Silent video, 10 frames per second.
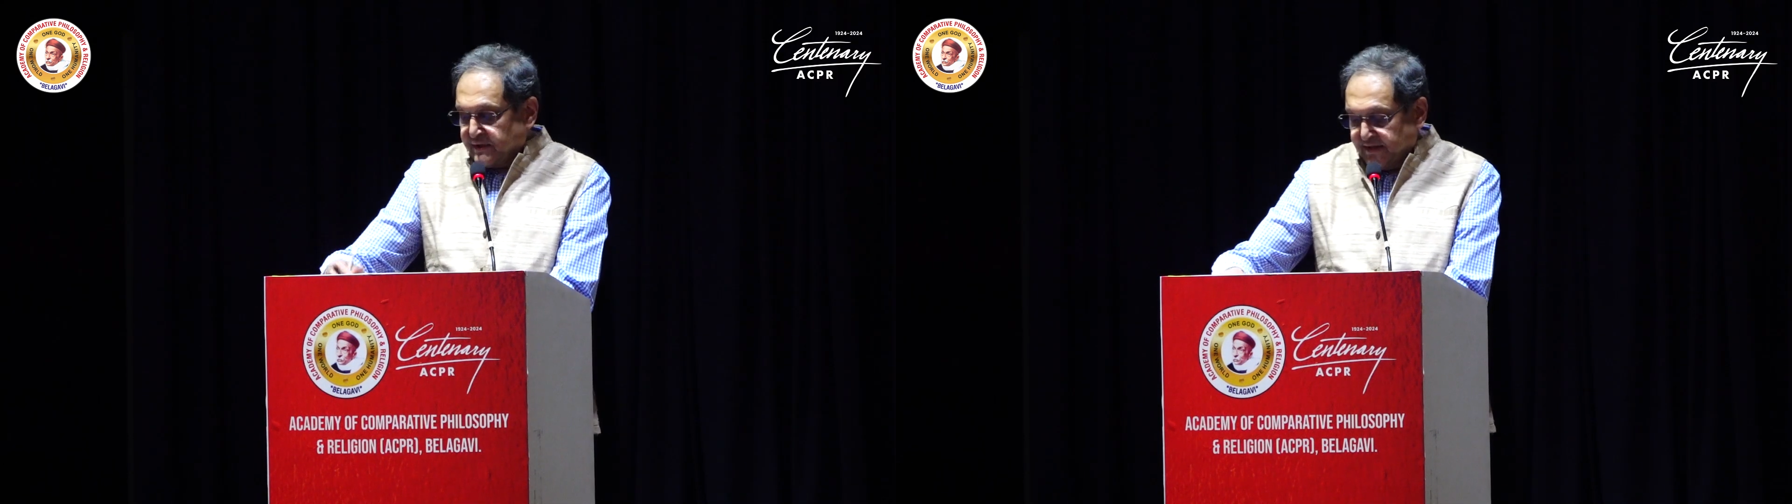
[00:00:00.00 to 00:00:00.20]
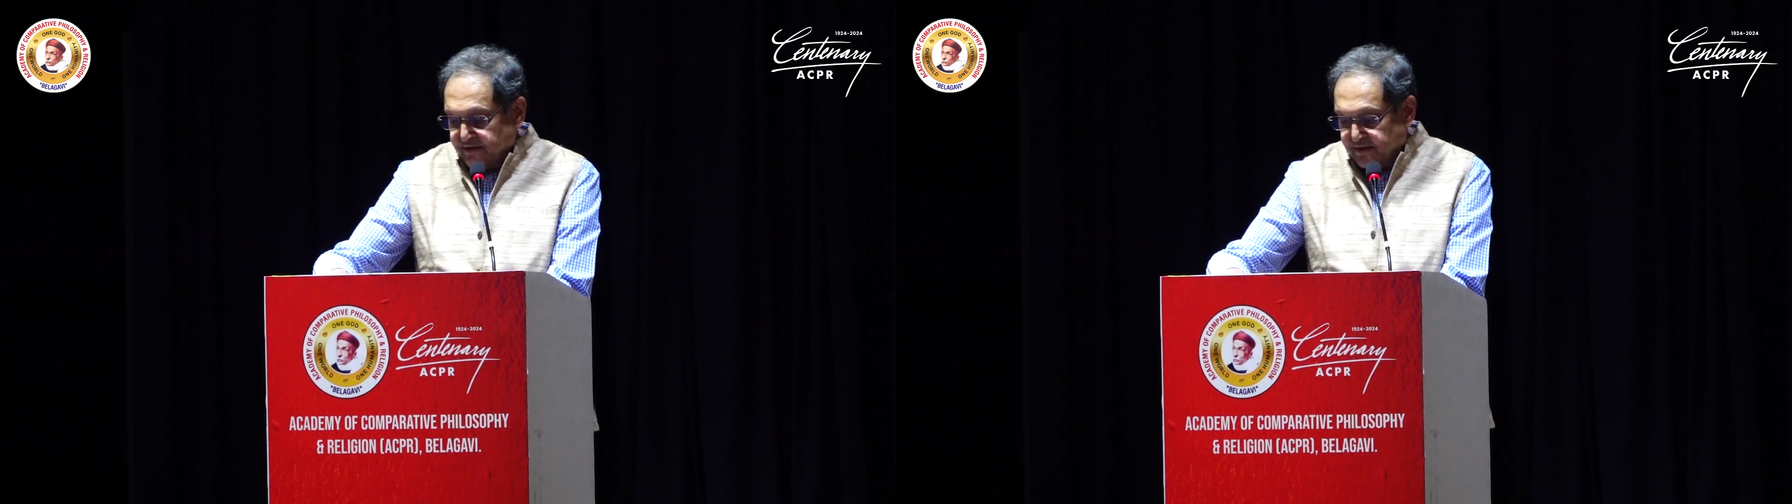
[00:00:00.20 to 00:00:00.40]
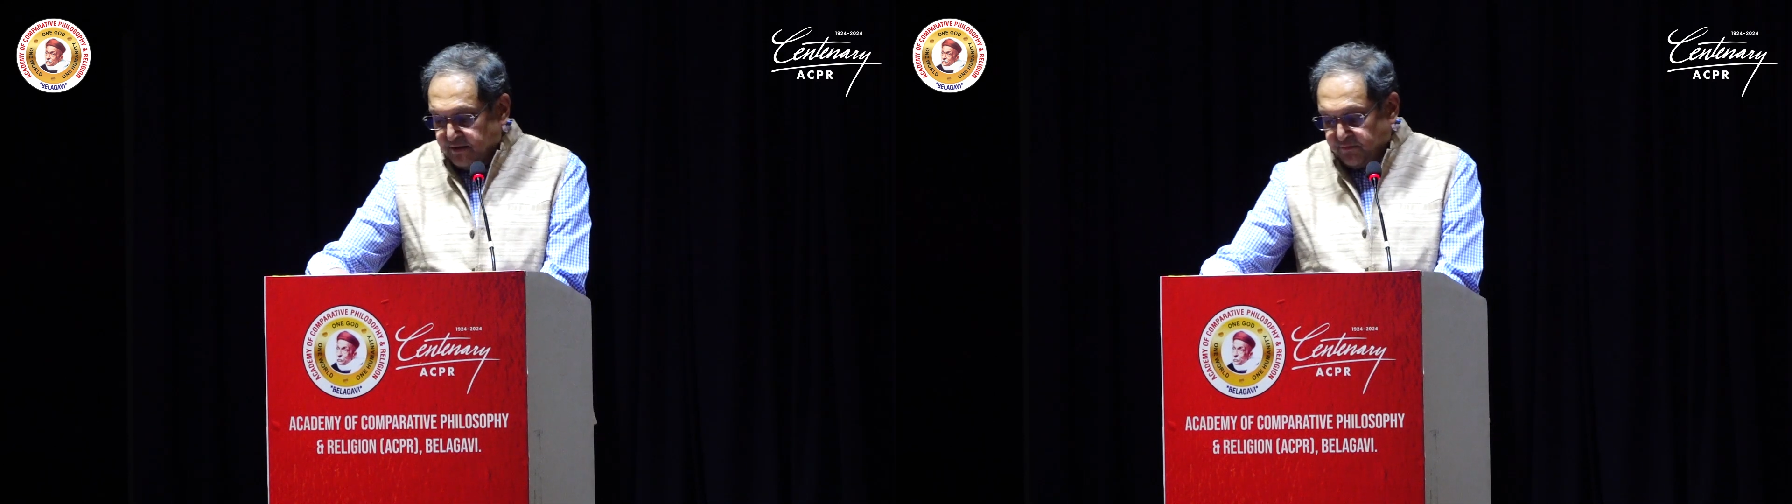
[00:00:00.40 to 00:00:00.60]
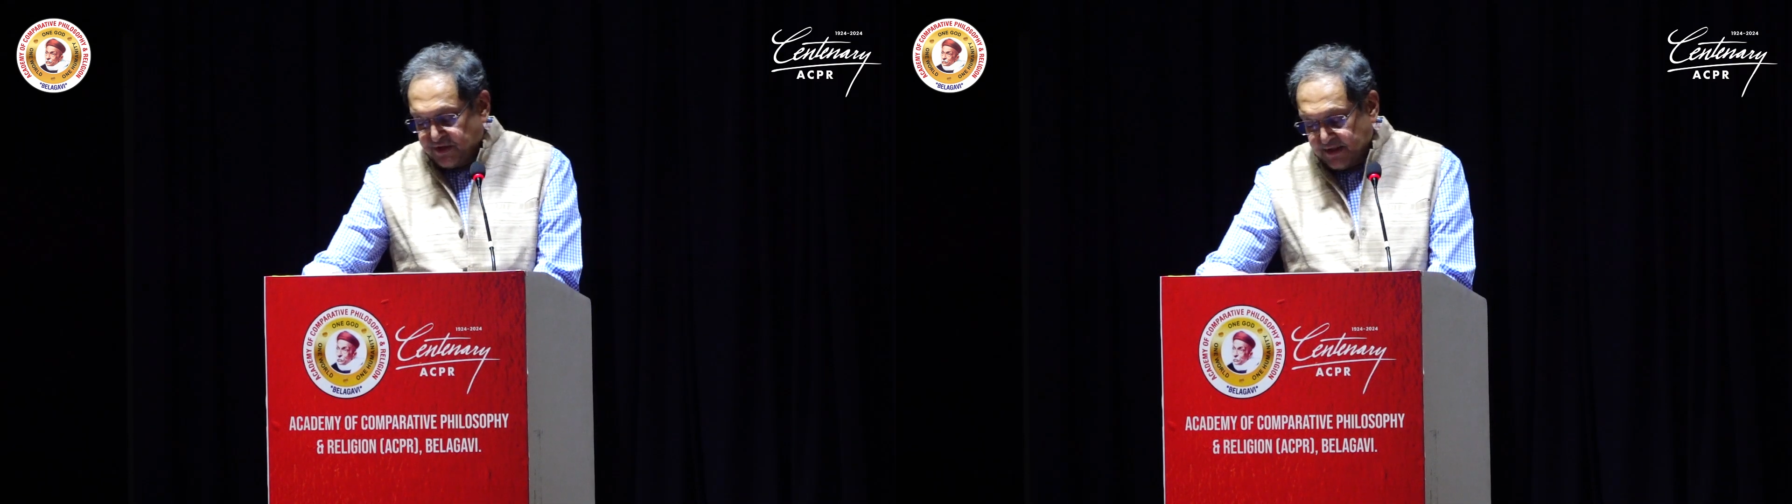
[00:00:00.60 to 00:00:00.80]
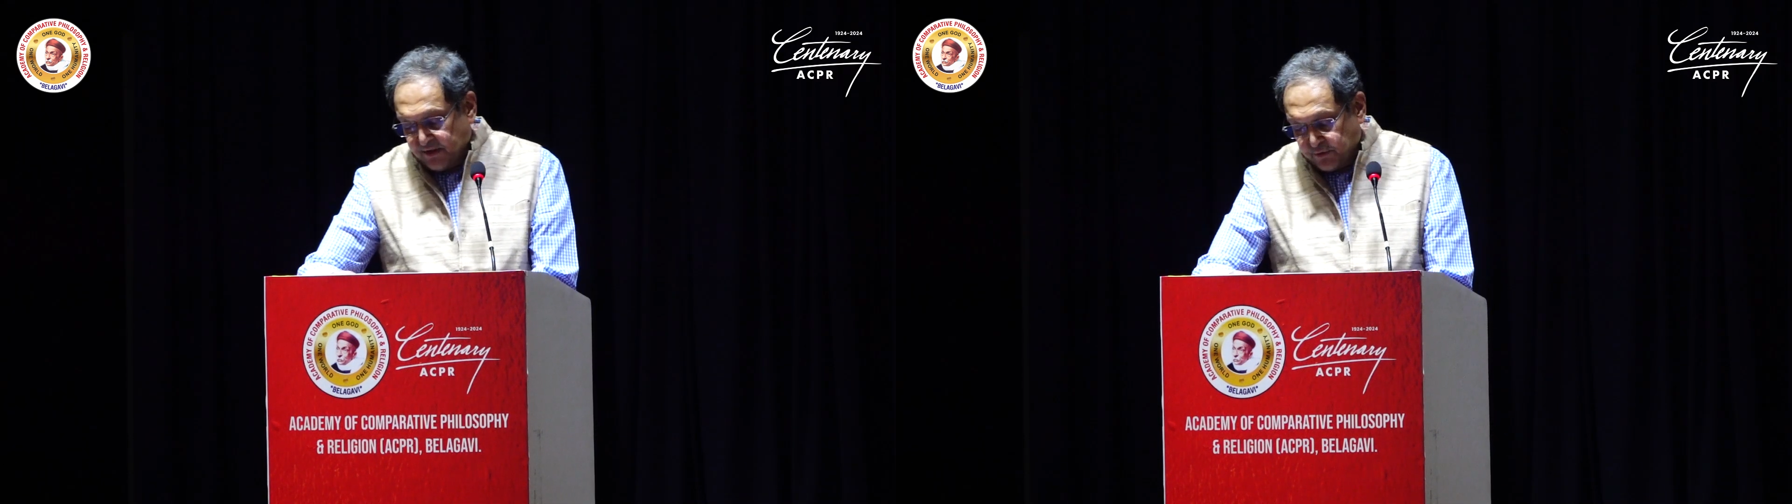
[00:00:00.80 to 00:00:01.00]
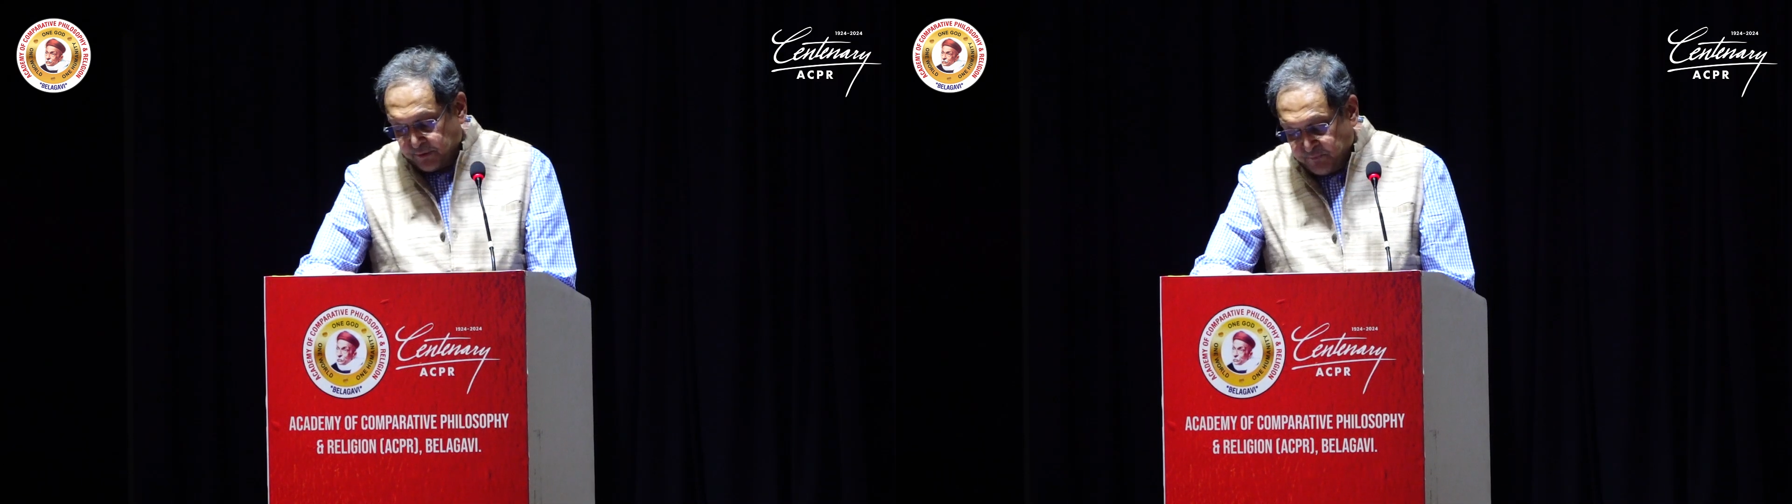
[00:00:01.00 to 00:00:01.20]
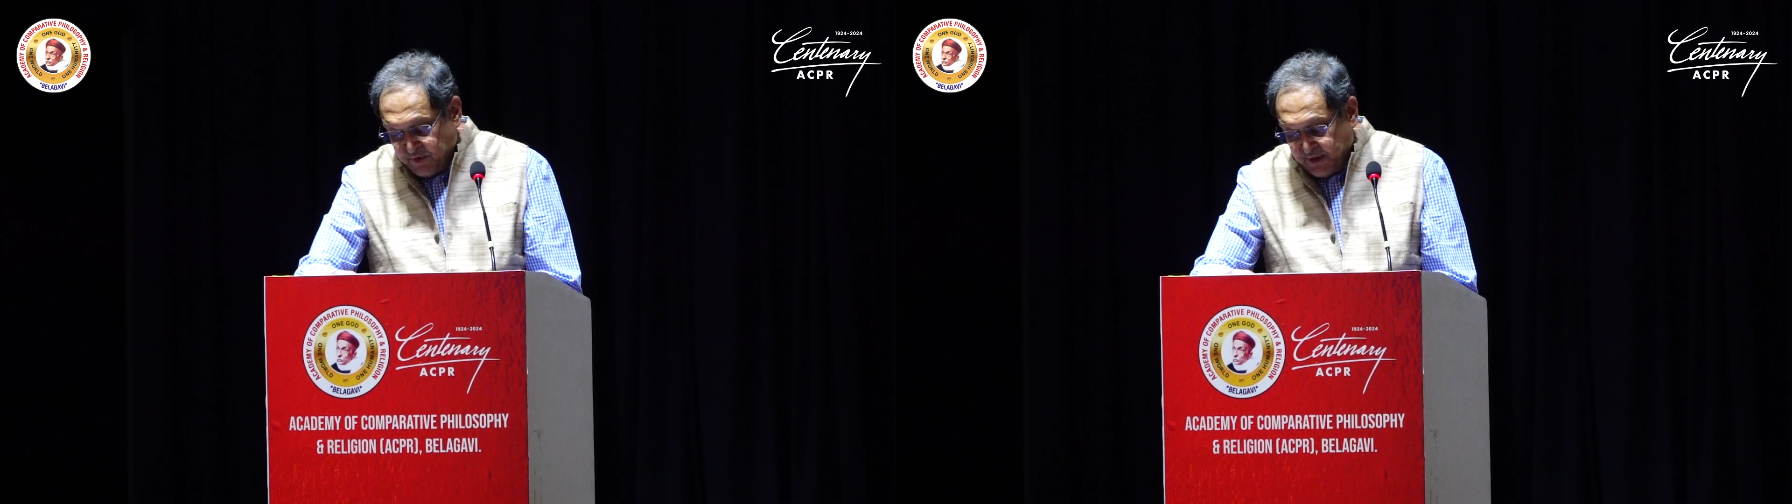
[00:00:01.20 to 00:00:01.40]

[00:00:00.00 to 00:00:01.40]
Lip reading: things which are good.